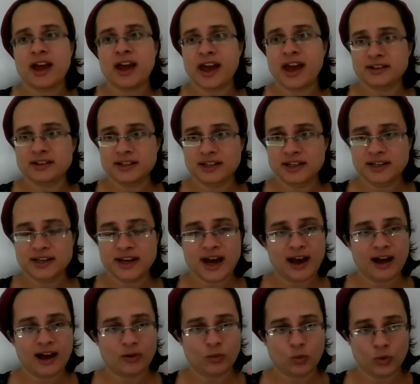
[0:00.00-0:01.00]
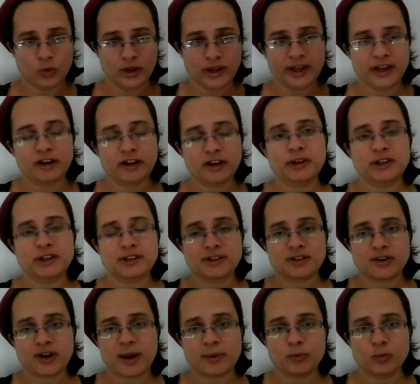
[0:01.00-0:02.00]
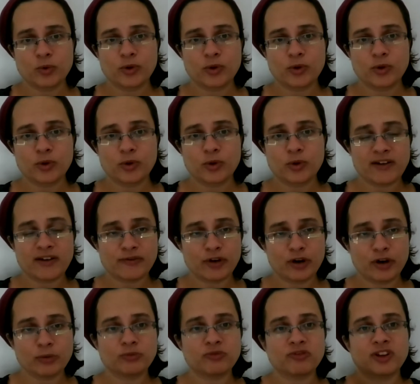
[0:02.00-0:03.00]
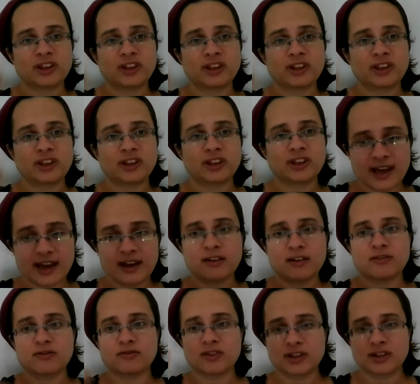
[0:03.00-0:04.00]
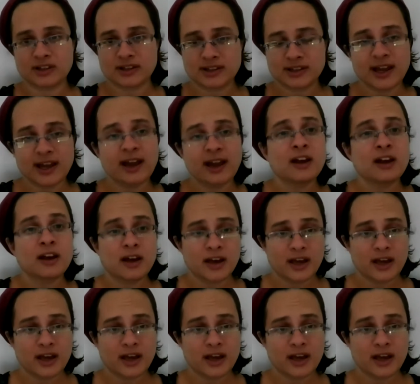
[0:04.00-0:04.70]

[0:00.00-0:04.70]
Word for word: and Dinah will later be described with the same verb, v'tetse, v'tetse.